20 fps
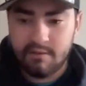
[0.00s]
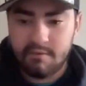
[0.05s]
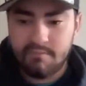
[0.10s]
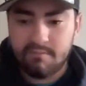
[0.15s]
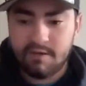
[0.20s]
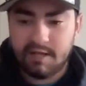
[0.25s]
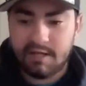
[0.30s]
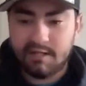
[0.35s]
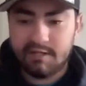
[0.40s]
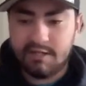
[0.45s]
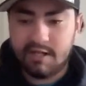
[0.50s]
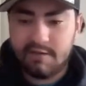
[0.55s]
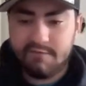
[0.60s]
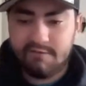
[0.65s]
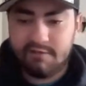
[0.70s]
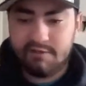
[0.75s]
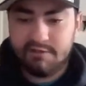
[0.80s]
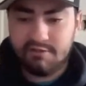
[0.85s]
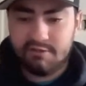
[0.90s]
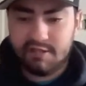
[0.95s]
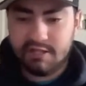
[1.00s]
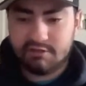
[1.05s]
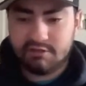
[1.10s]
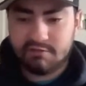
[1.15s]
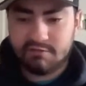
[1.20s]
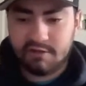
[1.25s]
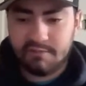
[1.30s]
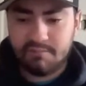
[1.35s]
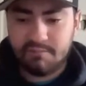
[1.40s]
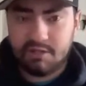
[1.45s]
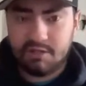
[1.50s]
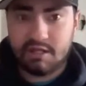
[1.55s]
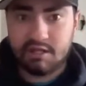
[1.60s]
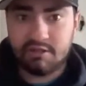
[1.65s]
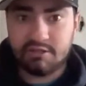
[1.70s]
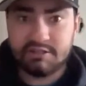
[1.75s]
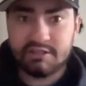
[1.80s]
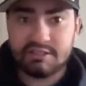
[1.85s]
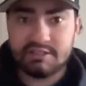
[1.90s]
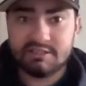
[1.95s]
but I could definitely do that. So if I put it
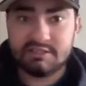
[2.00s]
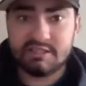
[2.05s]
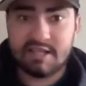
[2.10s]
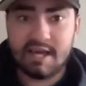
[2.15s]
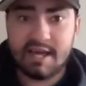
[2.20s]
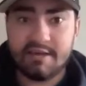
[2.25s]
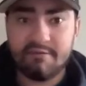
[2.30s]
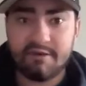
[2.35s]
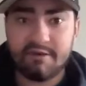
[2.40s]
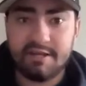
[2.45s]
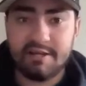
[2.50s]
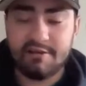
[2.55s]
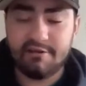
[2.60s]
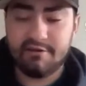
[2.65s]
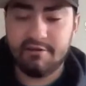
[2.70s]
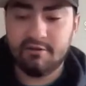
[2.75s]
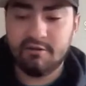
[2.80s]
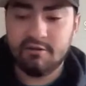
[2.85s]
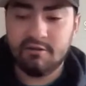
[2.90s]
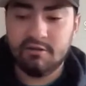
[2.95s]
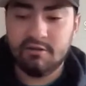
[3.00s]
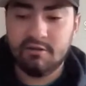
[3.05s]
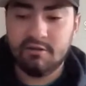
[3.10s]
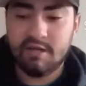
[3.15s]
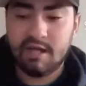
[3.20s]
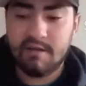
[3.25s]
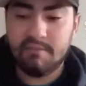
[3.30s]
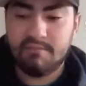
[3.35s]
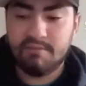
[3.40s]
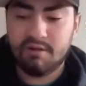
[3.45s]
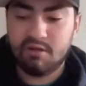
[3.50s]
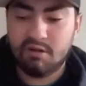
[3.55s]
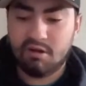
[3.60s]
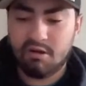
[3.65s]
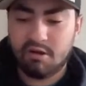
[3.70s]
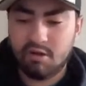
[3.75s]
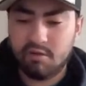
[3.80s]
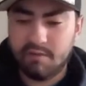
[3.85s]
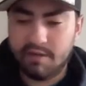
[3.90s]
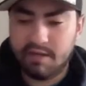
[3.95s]
on this side right here and put it
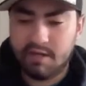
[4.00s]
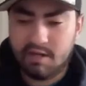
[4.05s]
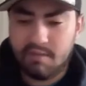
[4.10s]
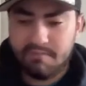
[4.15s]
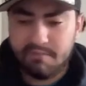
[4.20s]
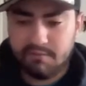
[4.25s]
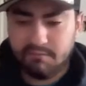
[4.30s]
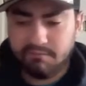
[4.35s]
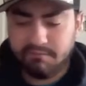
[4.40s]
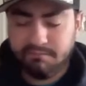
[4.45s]
all the way up,